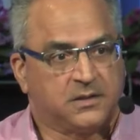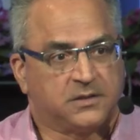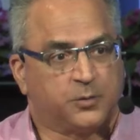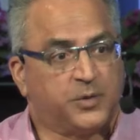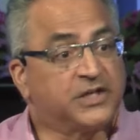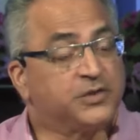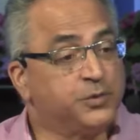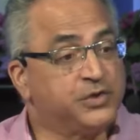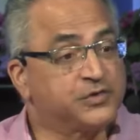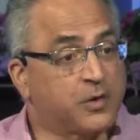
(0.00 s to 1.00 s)
That we can
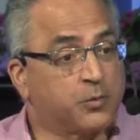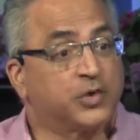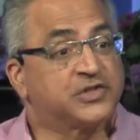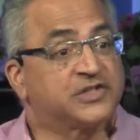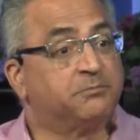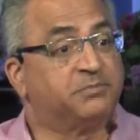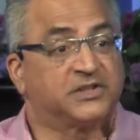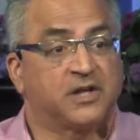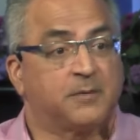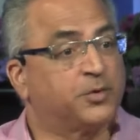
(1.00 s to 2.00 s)
use our words to build
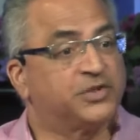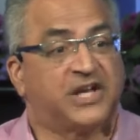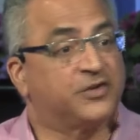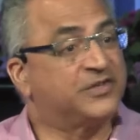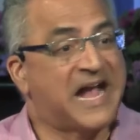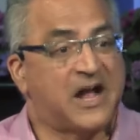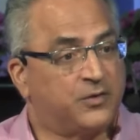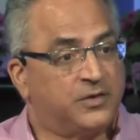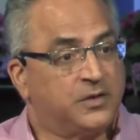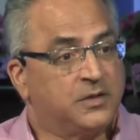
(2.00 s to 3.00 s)
up or tear down.
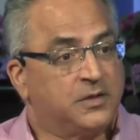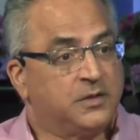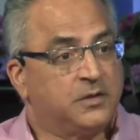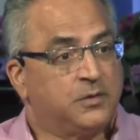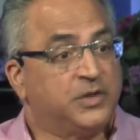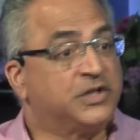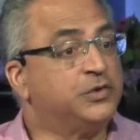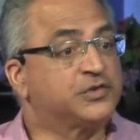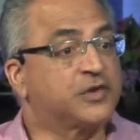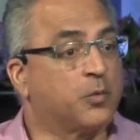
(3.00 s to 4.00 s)
We can
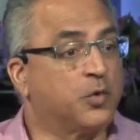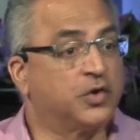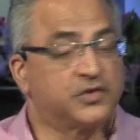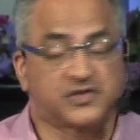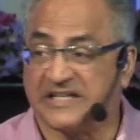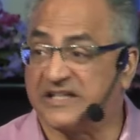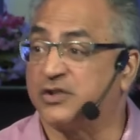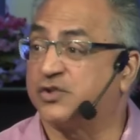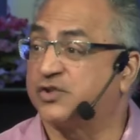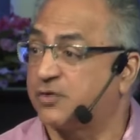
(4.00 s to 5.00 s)
use our words in
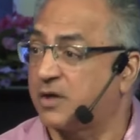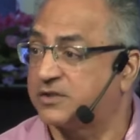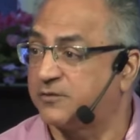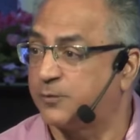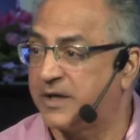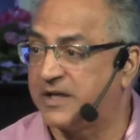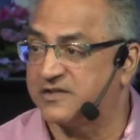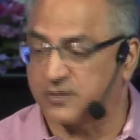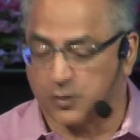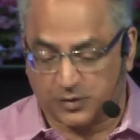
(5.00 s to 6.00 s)
constructive ways or